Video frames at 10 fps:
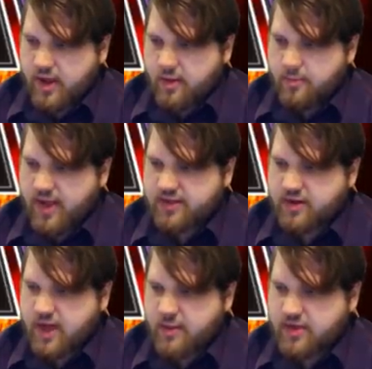Yeah,
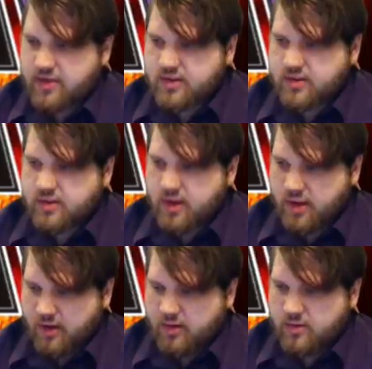Master Diamond
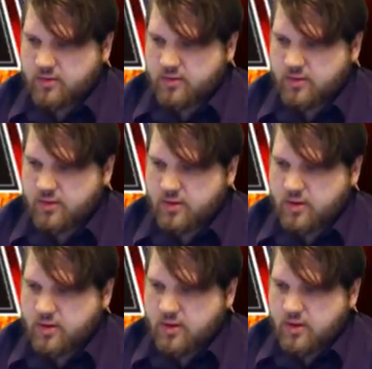here.
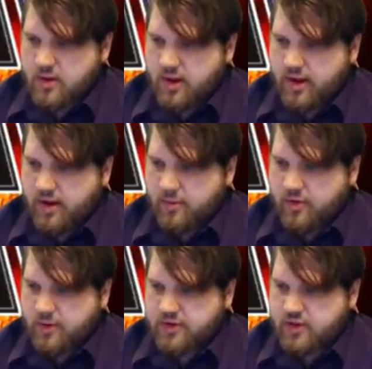Do
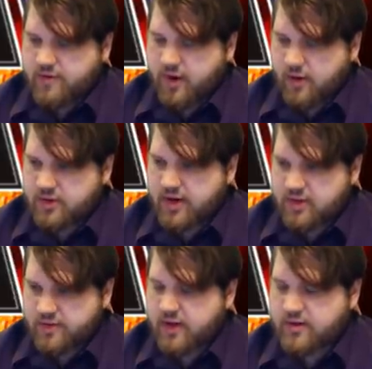I wish to use Firewall
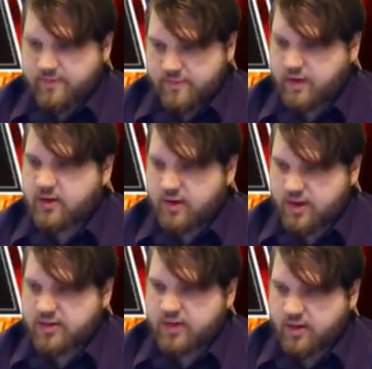Dragon's effect? Fuck
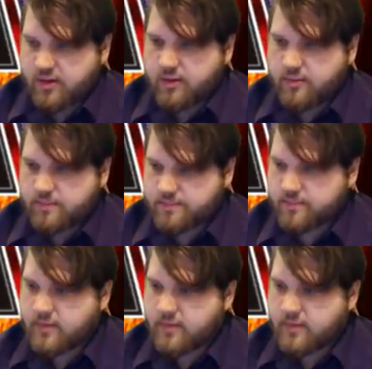yes, I do.